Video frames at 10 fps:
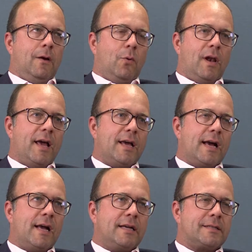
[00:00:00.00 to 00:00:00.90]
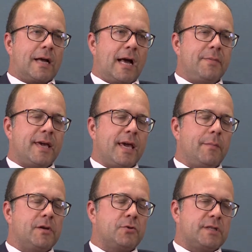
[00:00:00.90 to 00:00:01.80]
Well, I
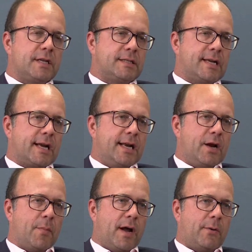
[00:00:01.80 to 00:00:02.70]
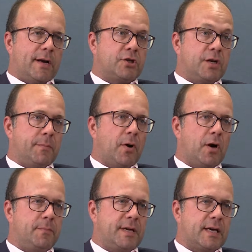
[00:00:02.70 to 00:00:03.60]
became interested in secondary migration in
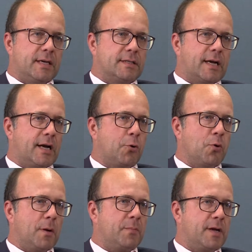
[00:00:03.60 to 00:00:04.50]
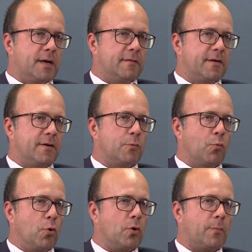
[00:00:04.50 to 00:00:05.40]
part because I grew up in a very
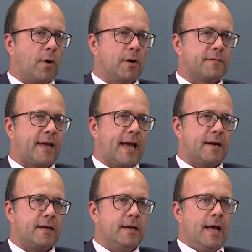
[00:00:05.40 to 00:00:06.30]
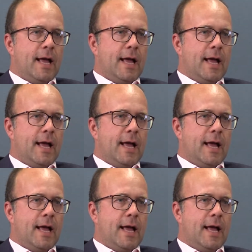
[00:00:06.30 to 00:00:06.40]
rural part of Canada,